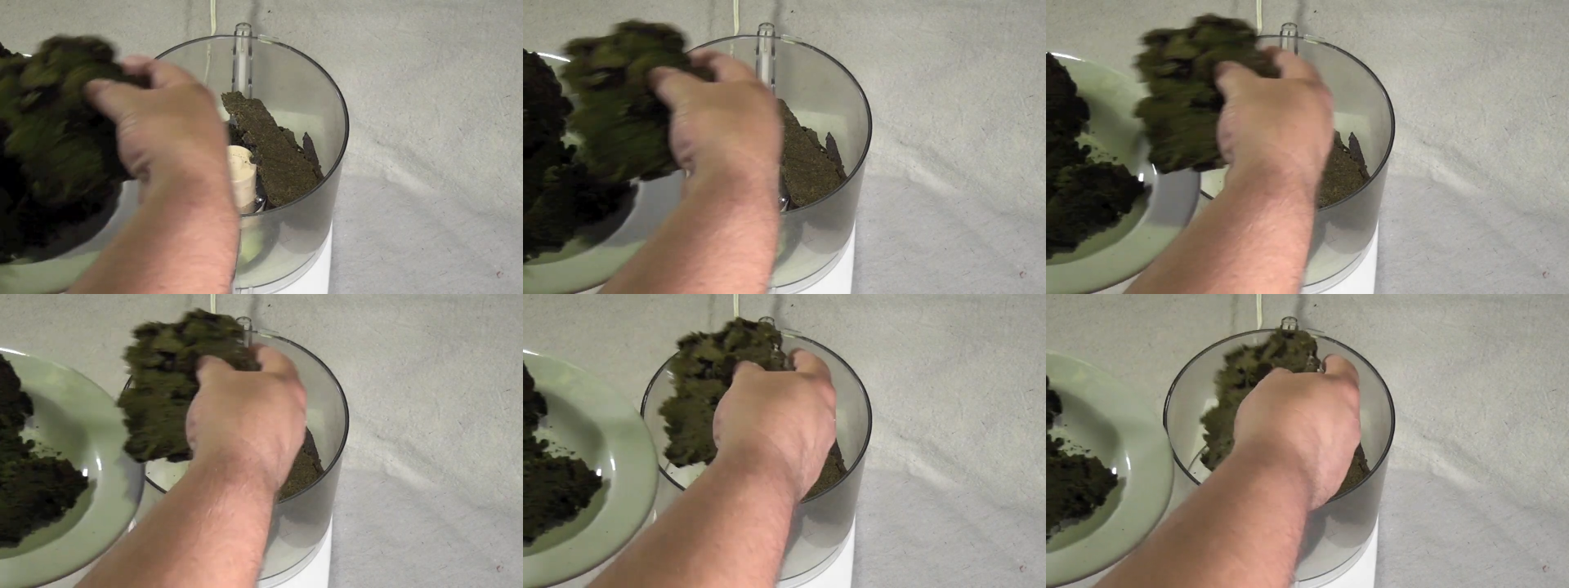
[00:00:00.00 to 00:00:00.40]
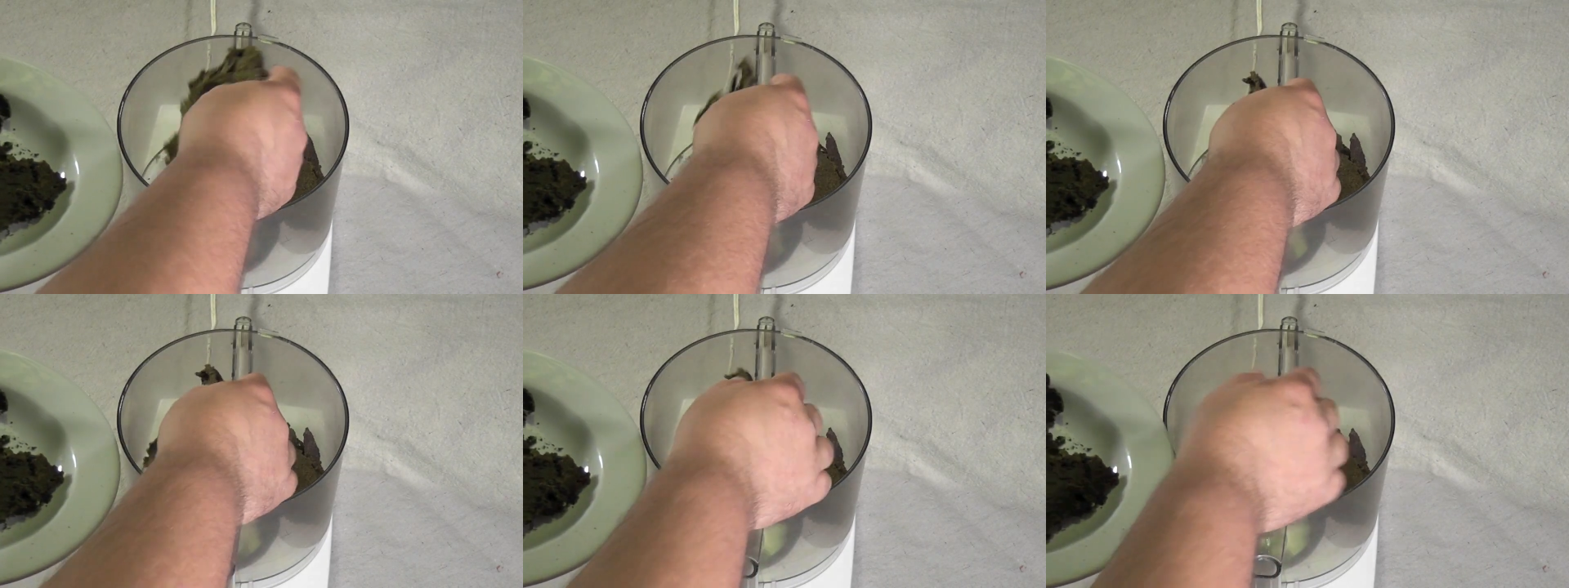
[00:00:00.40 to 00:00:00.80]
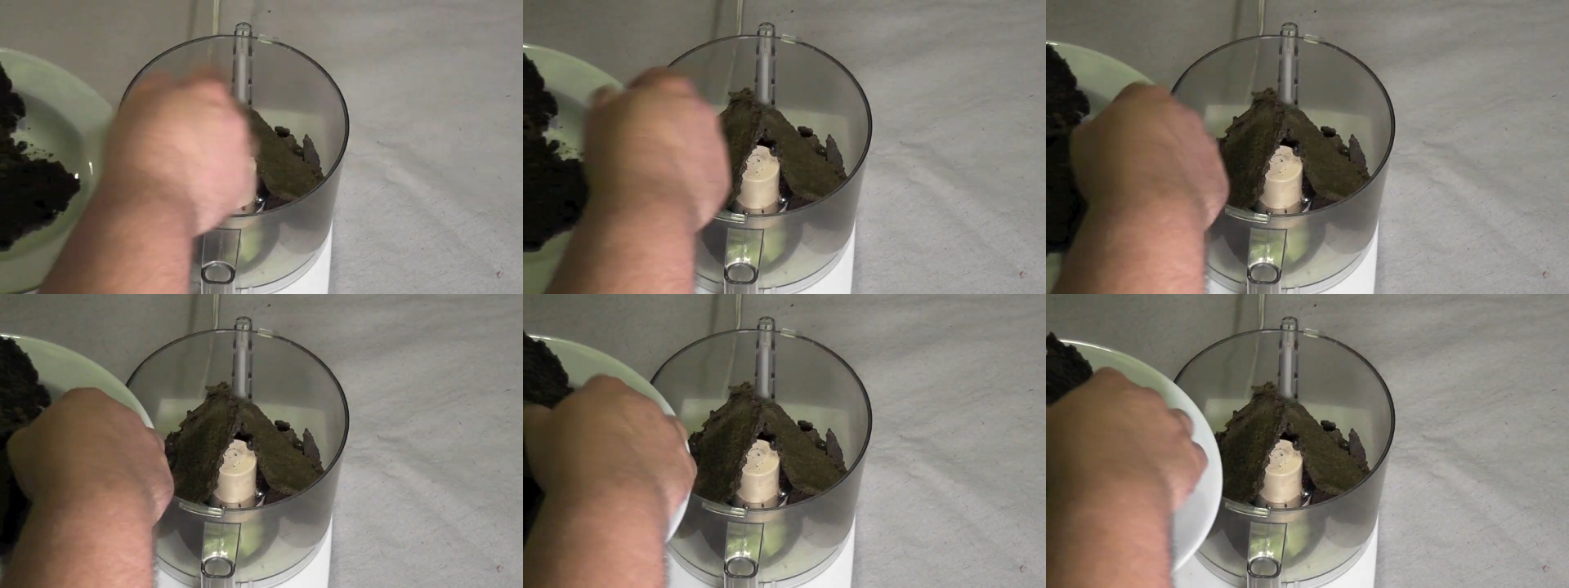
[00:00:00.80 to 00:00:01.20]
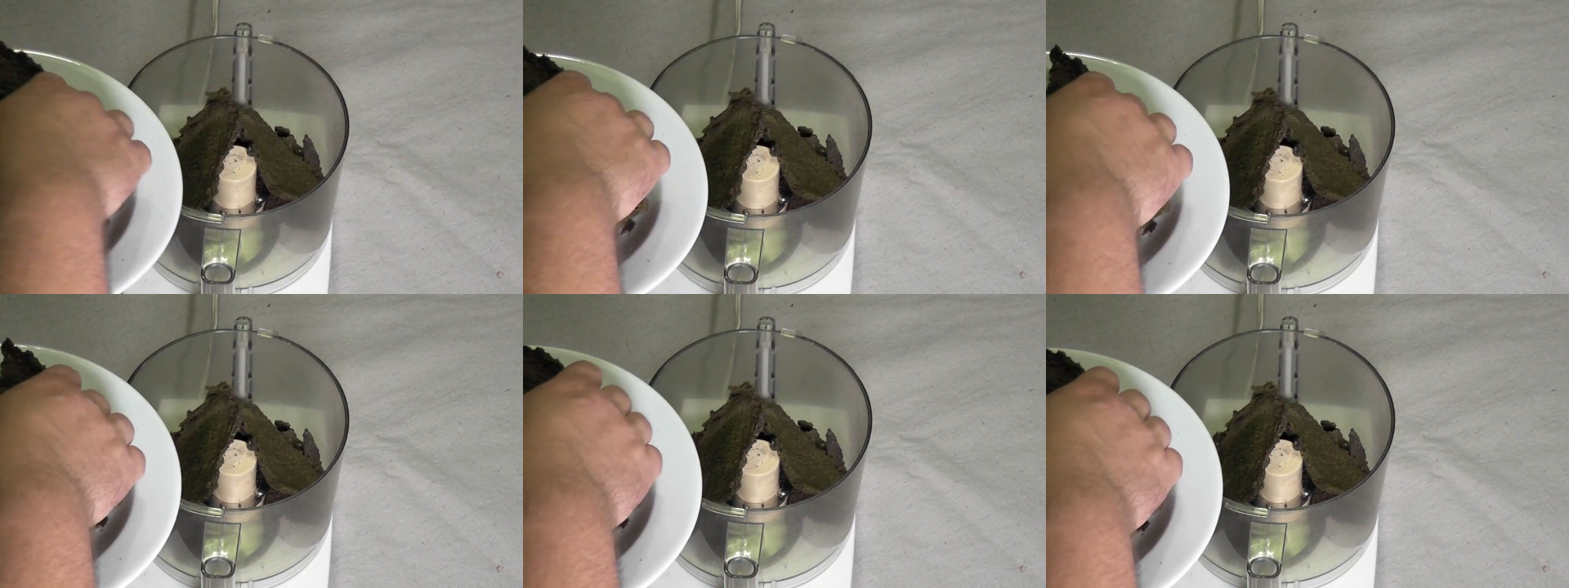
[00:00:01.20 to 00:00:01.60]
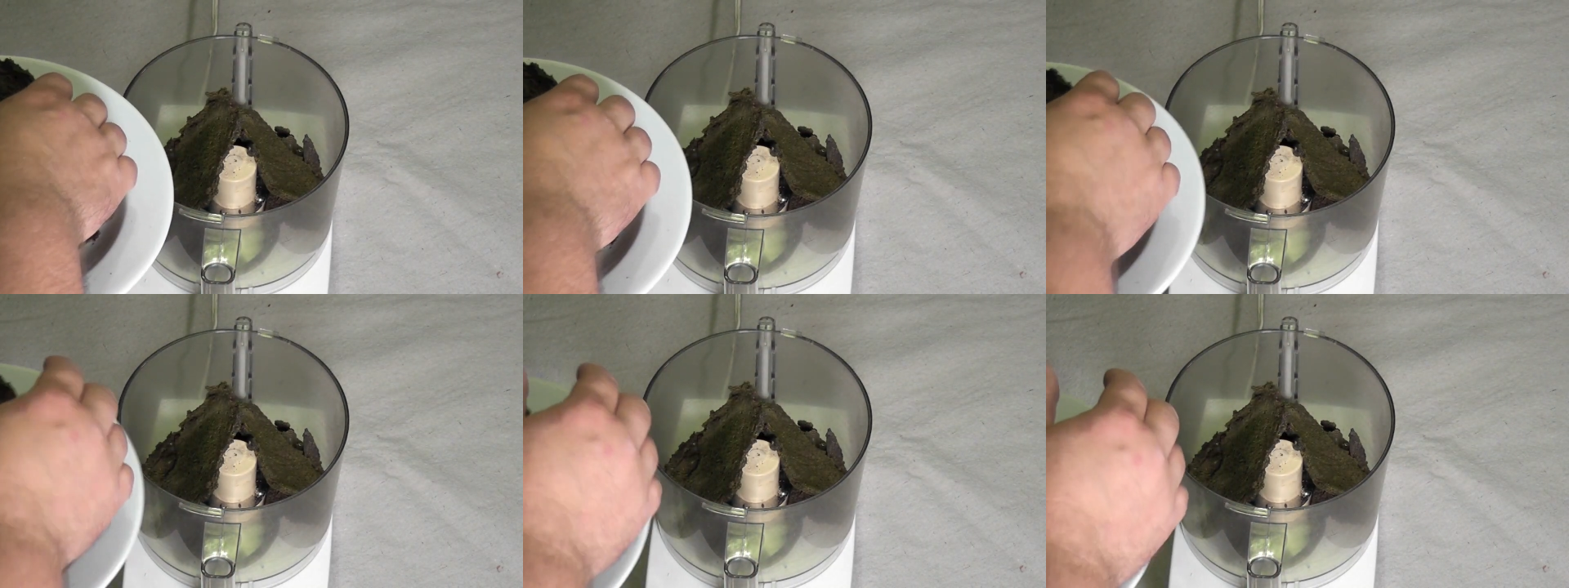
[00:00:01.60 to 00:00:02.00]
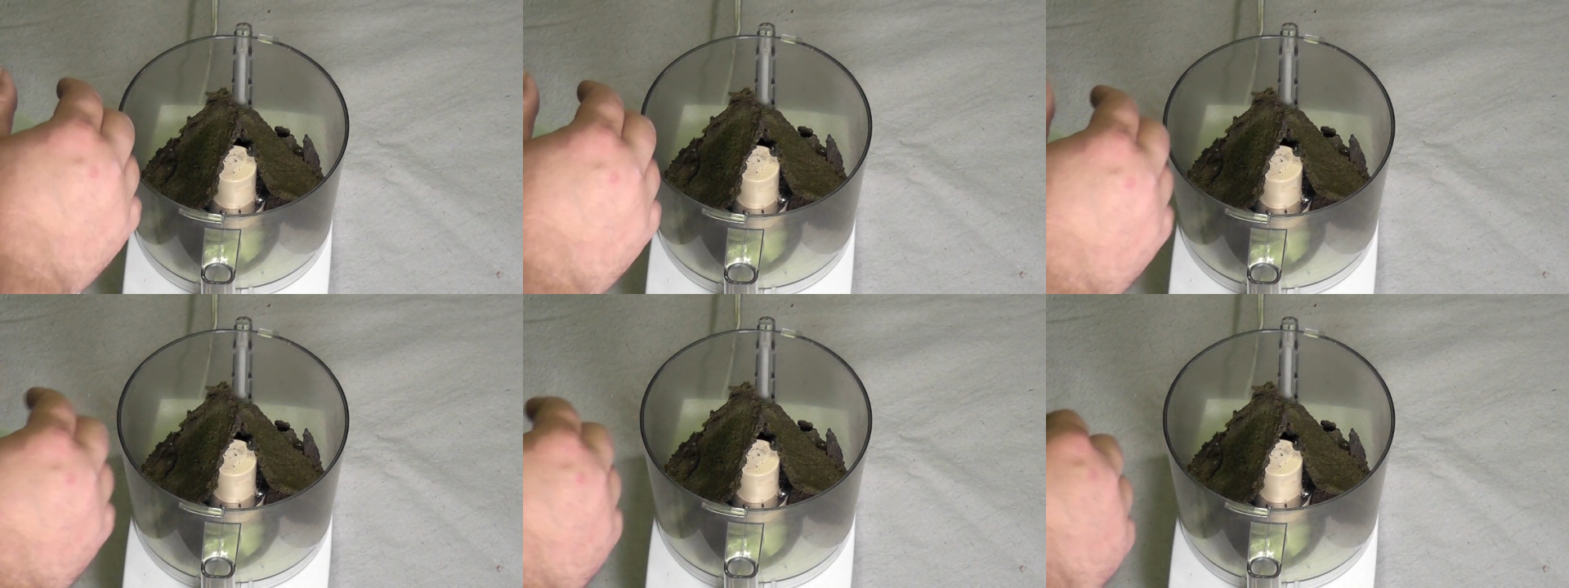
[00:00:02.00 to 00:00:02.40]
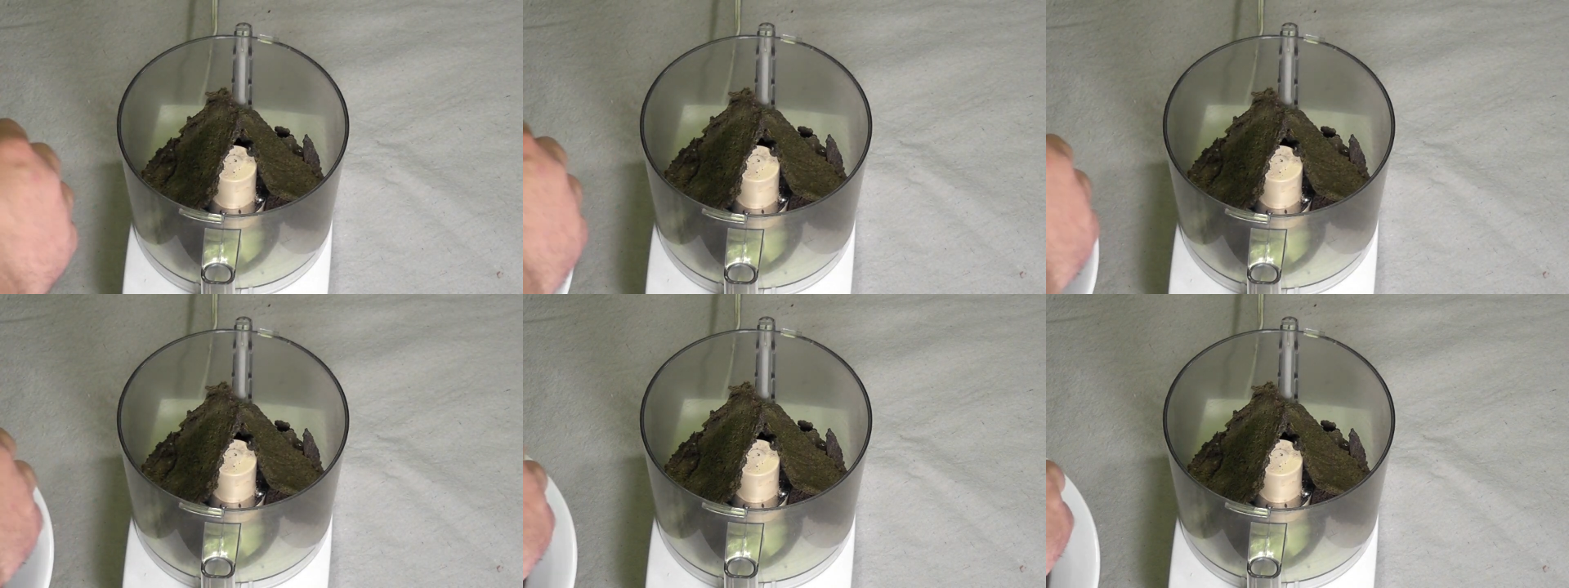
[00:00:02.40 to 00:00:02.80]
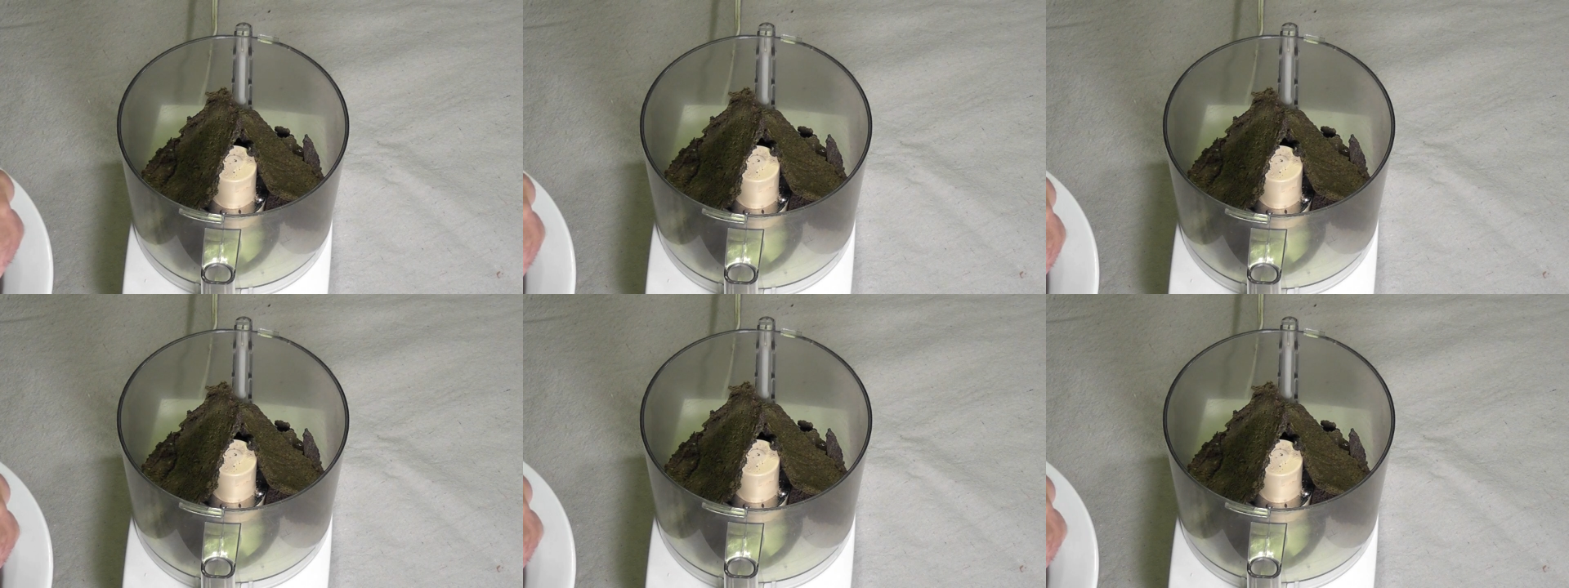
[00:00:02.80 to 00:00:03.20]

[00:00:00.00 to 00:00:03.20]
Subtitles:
Nobody's mouth can be seen.